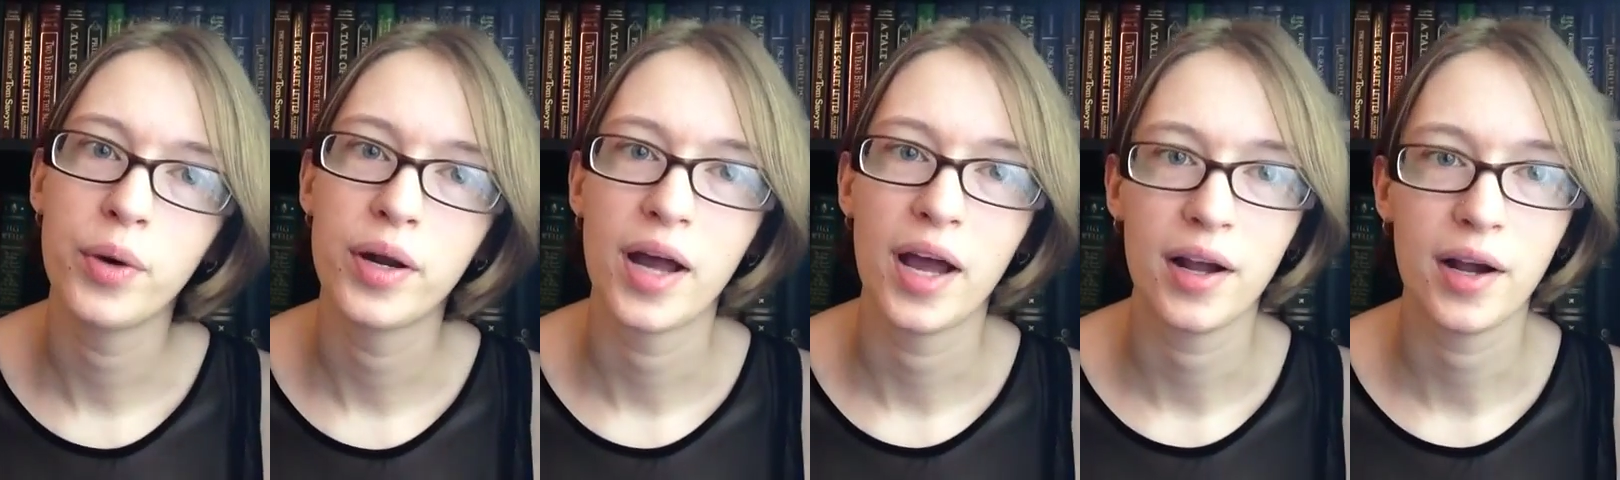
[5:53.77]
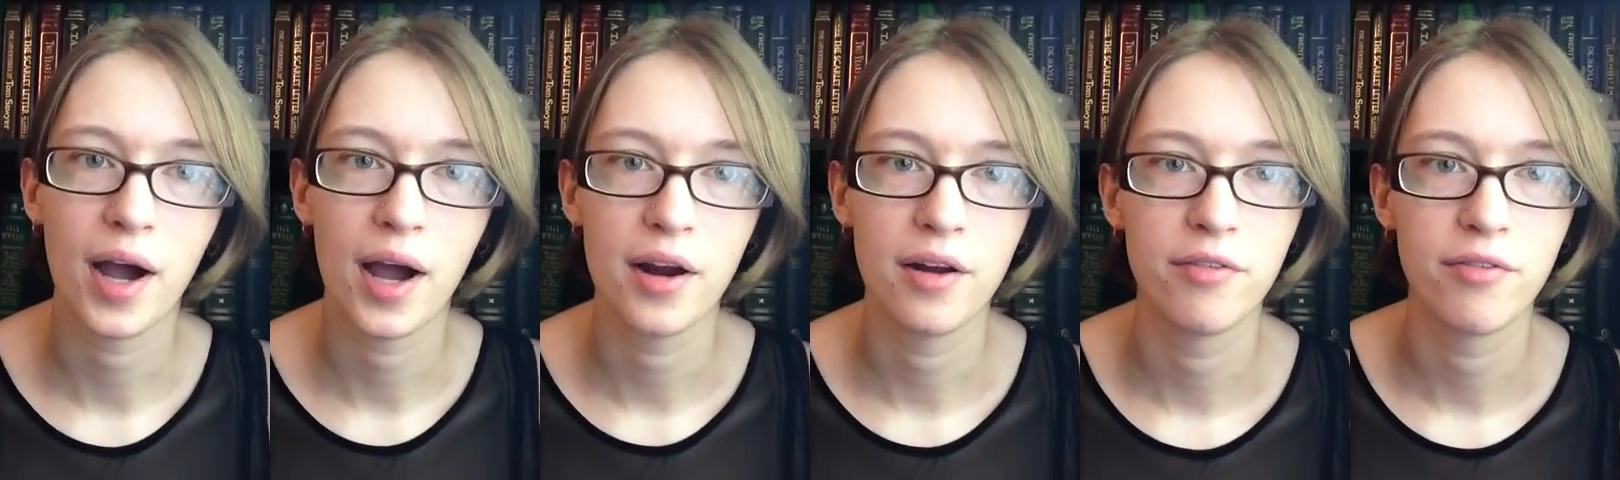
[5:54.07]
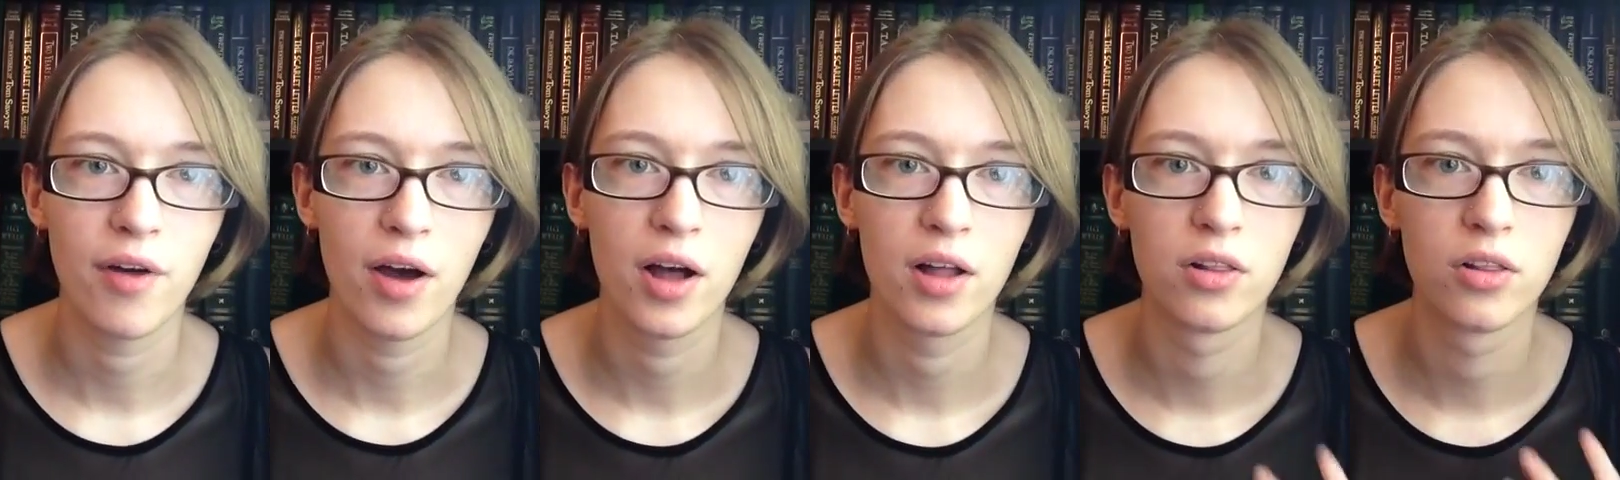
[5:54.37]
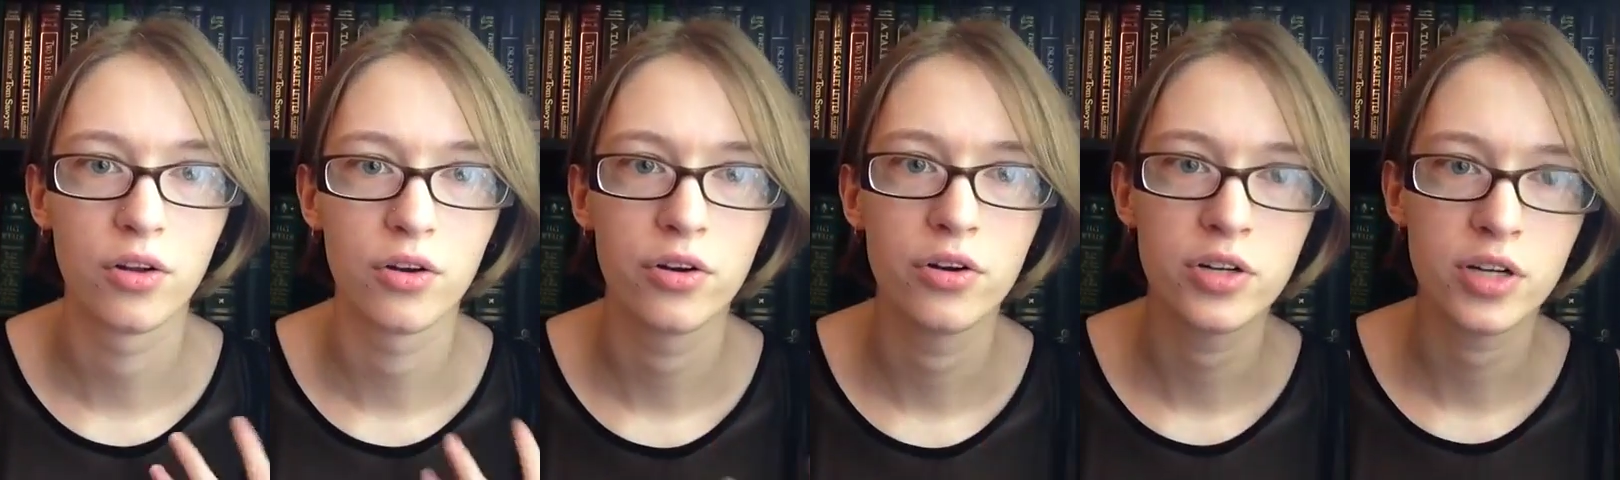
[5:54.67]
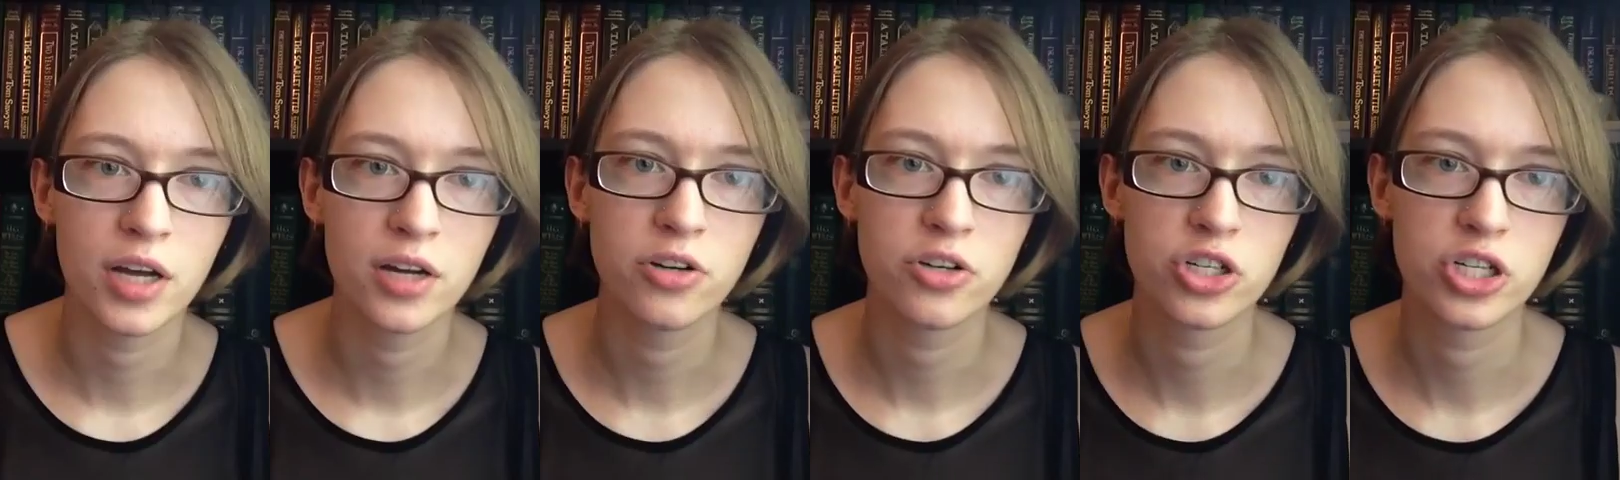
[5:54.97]
and I kind of learned,
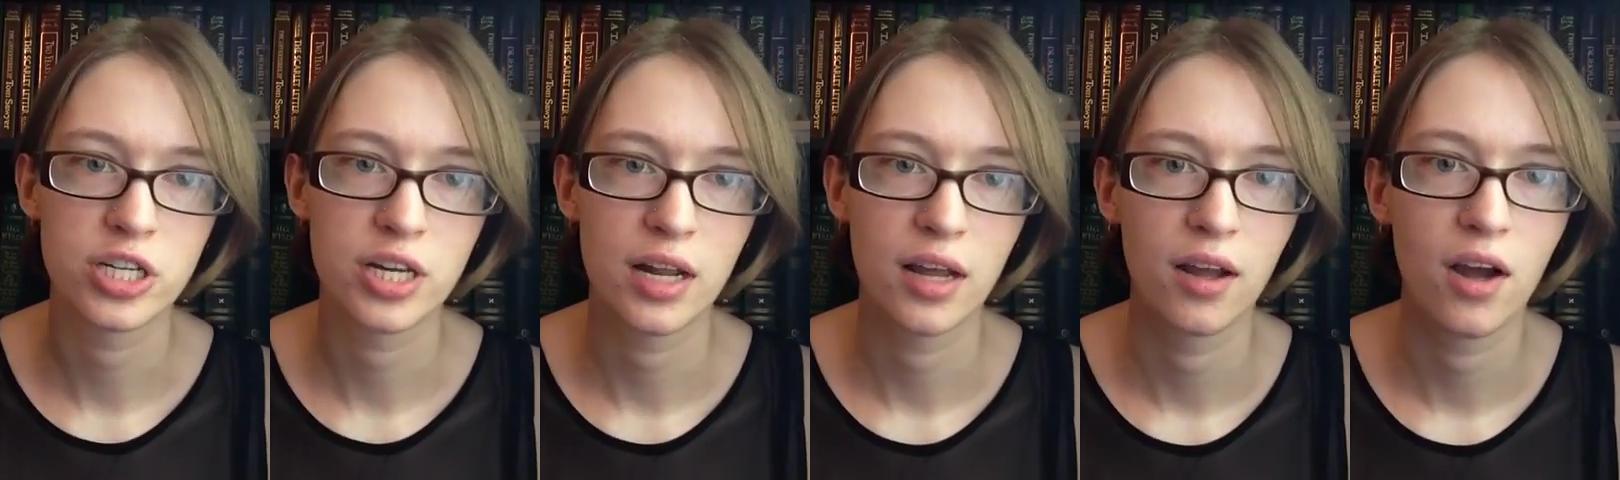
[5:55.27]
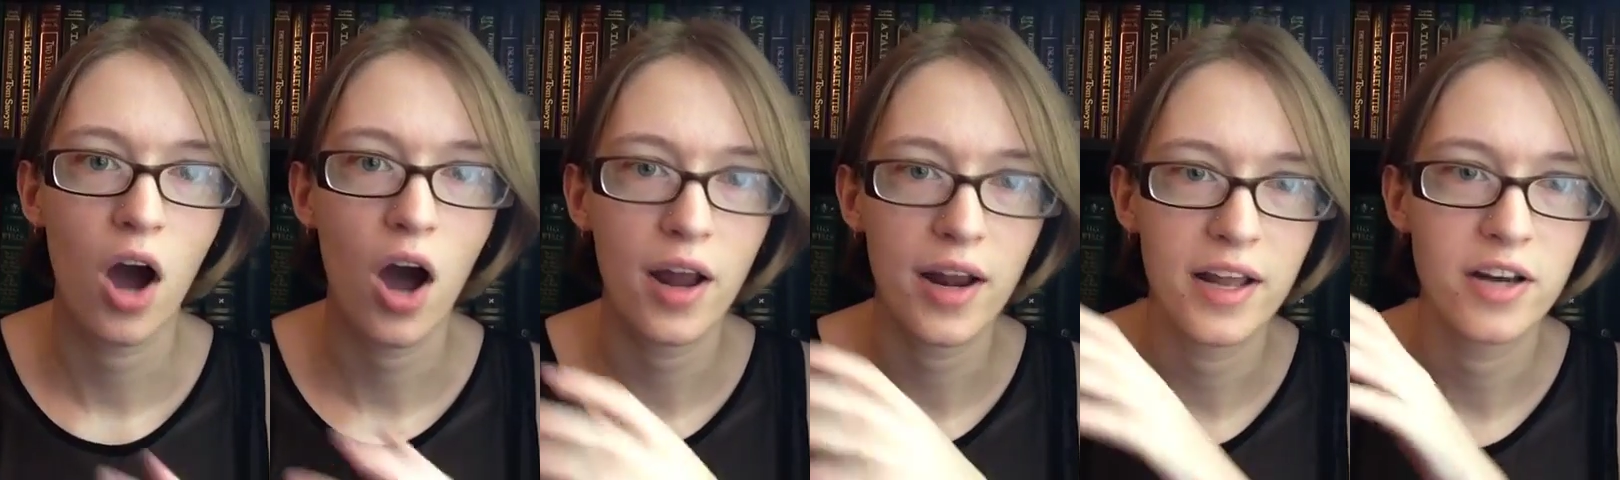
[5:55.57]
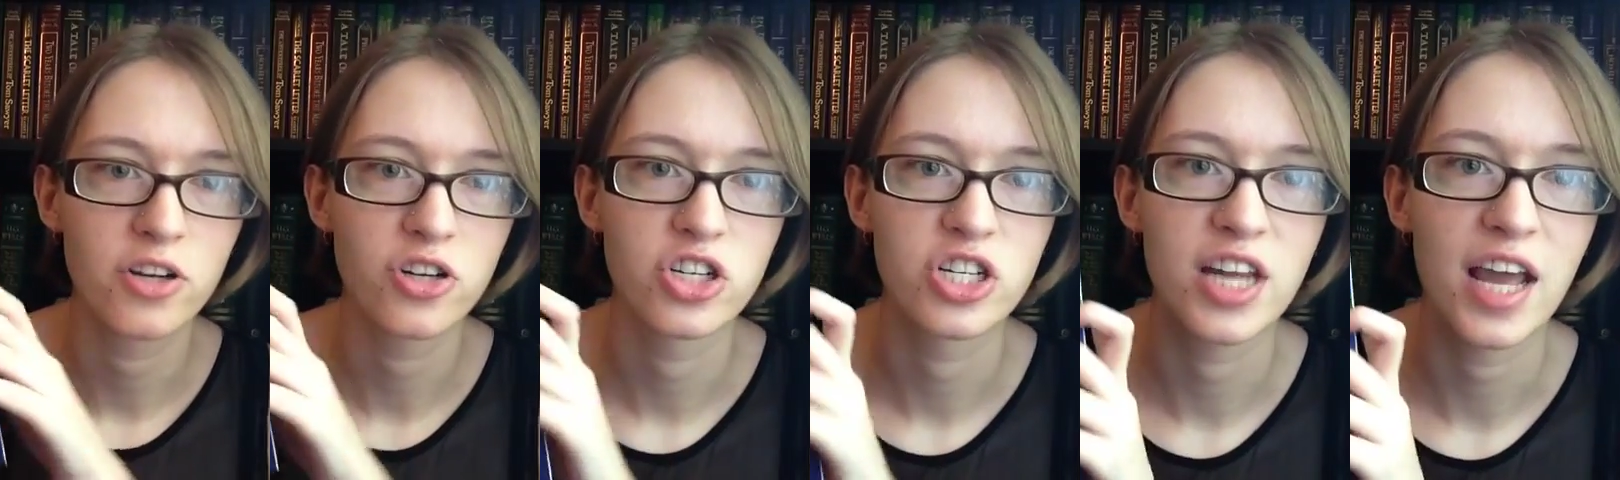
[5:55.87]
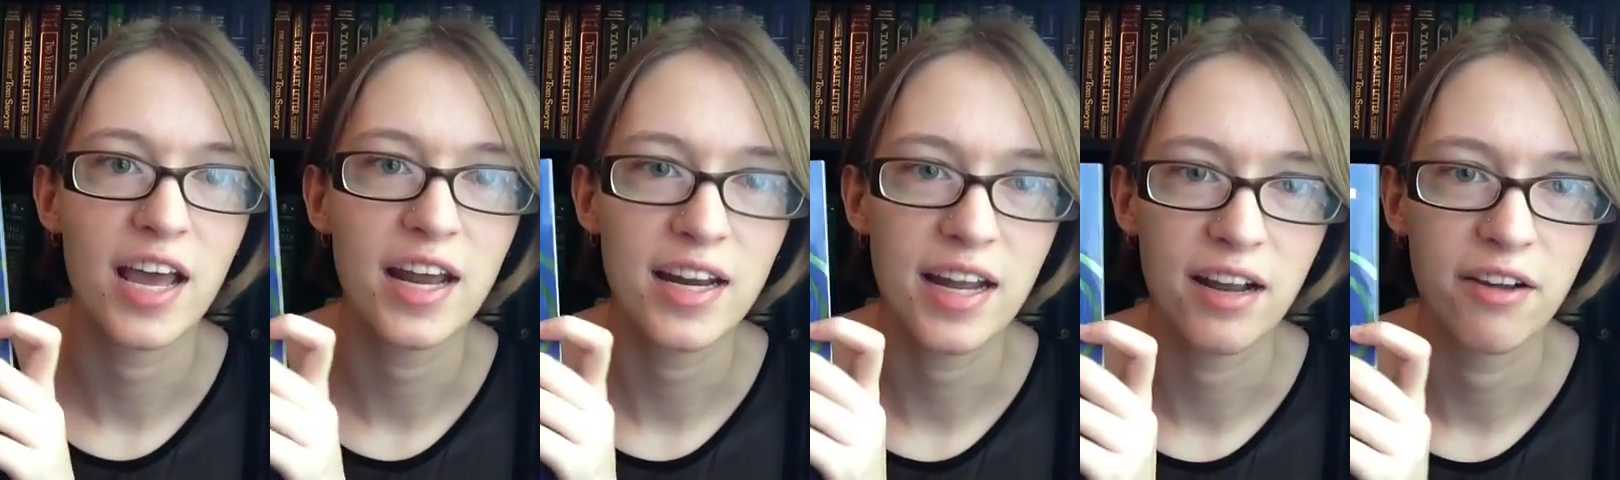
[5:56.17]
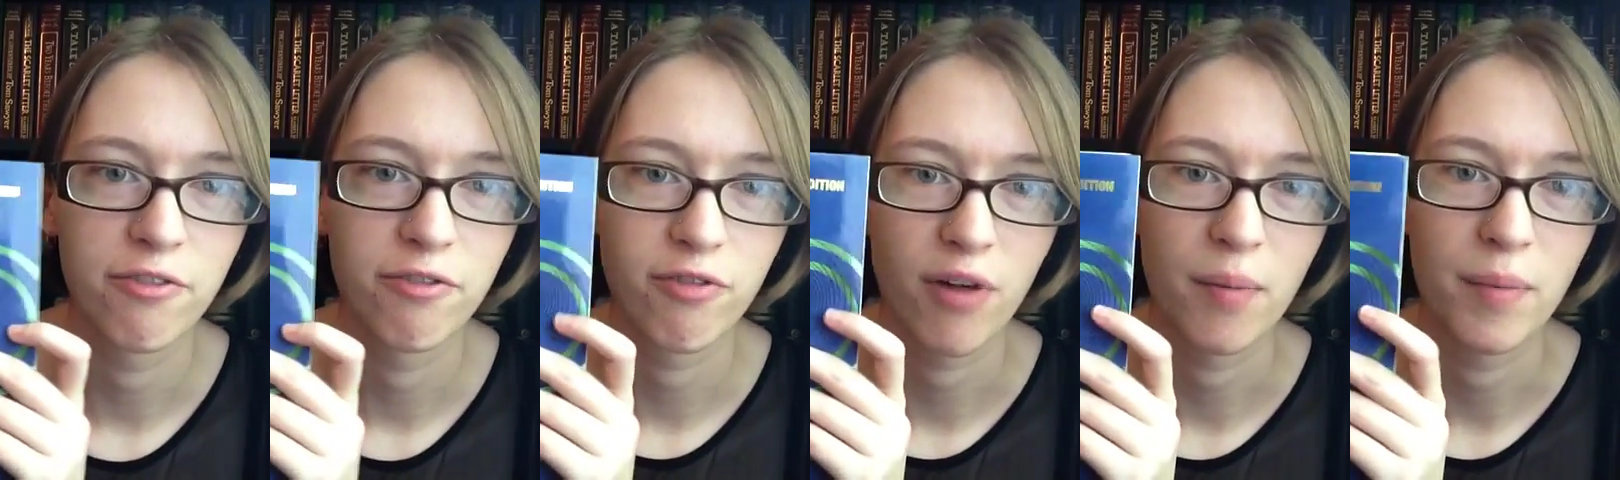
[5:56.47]
underst- got
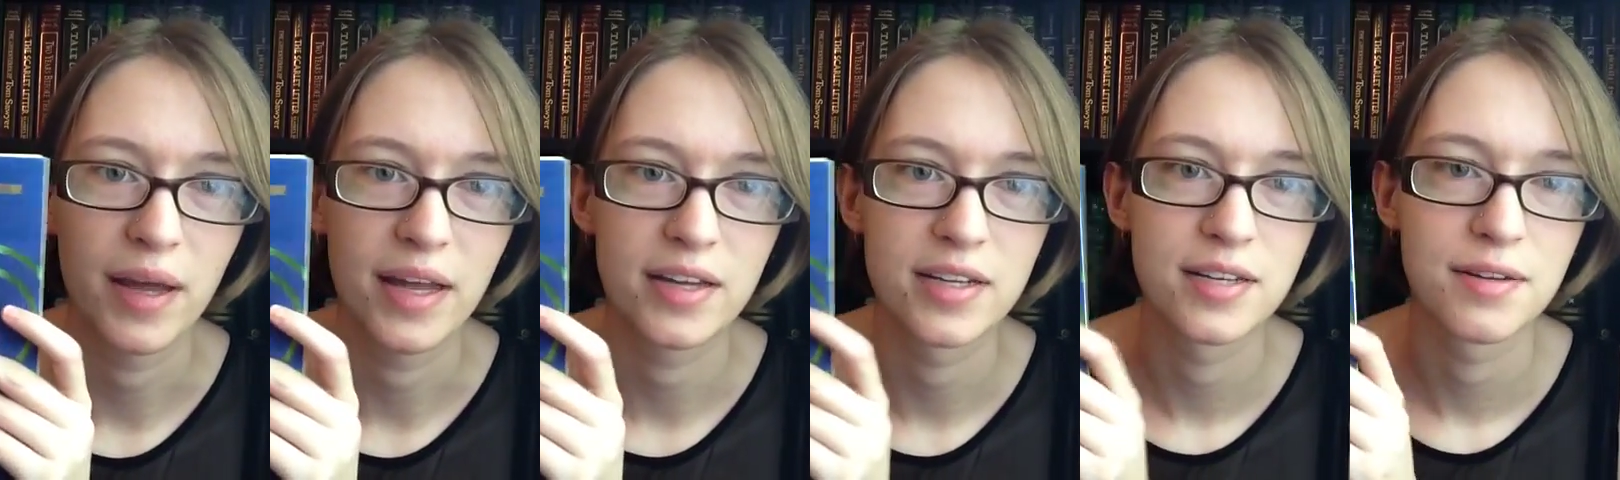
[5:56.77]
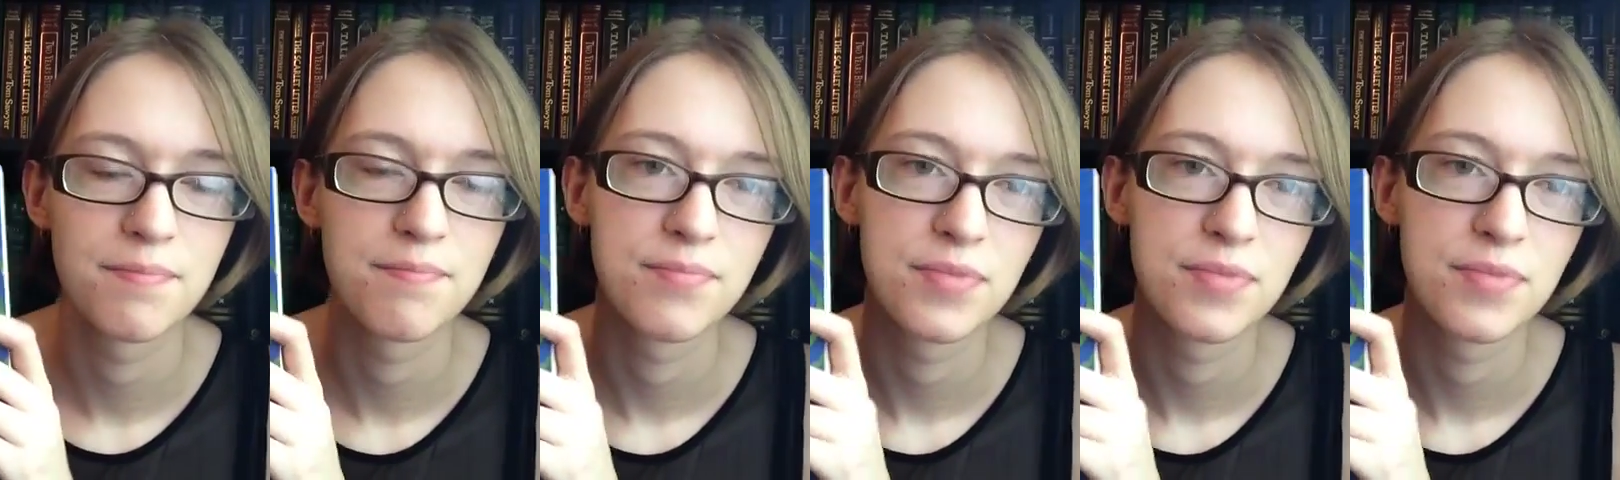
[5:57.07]
understanding from it.